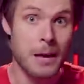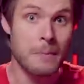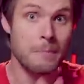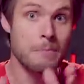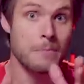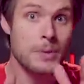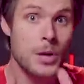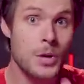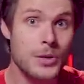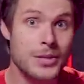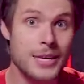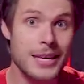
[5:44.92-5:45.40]

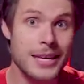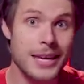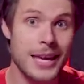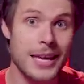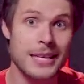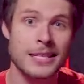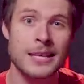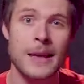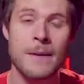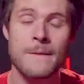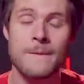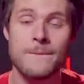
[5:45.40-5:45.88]
Music
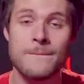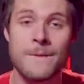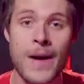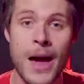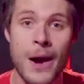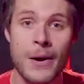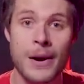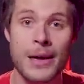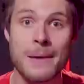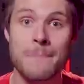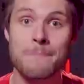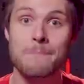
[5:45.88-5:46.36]
is
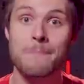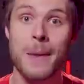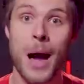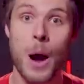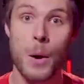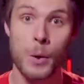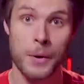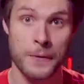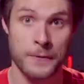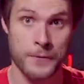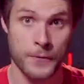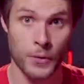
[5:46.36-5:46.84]
very
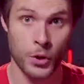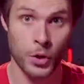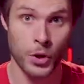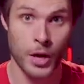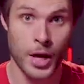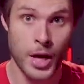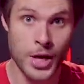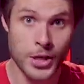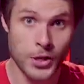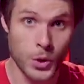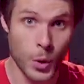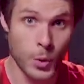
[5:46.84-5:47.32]
powerful,
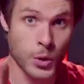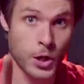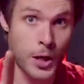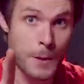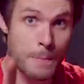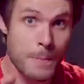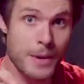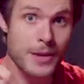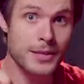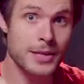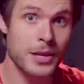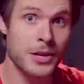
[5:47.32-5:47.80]
so you
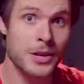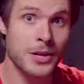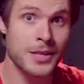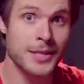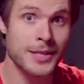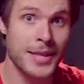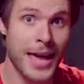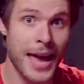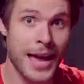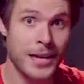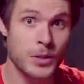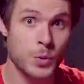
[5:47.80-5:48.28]
must
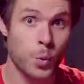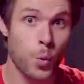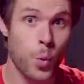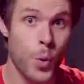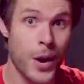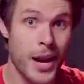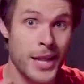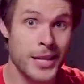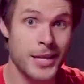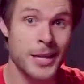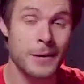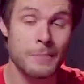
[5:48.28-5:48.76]
understand
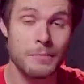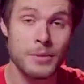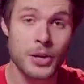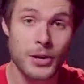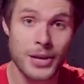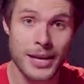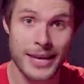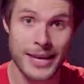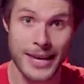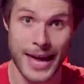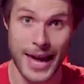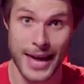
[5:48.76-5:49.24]
what it
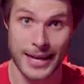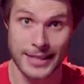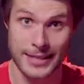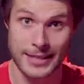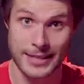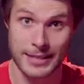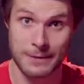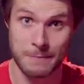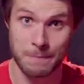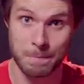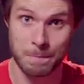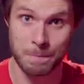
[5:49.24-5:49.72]

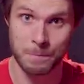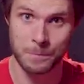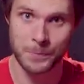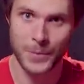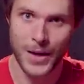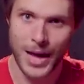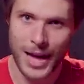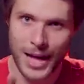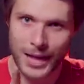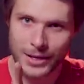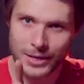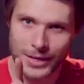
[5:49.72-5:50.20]
communicates.
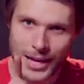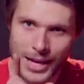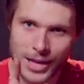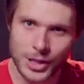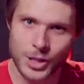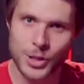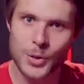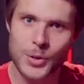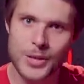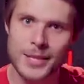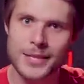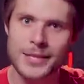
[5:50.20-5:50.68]

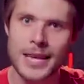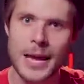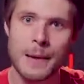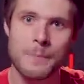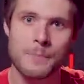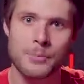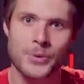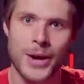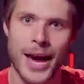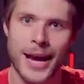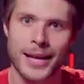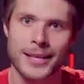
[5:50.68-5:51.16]
Let's do the
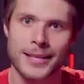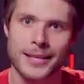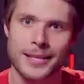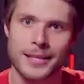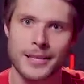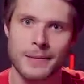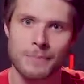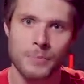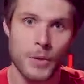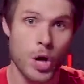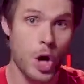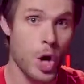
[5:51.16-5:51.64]
same
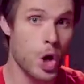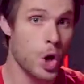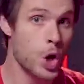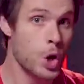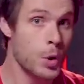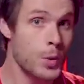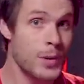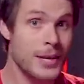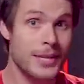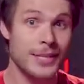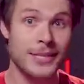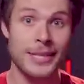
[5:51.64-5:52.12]
practice.
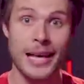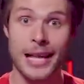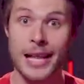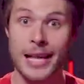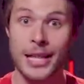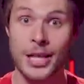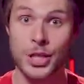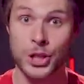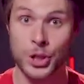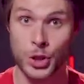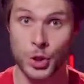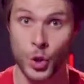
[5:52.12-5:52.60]
Who is
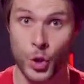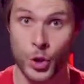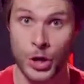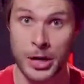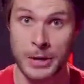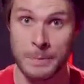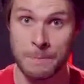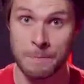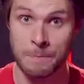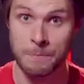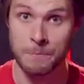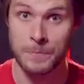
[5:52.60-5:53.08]
telling the story?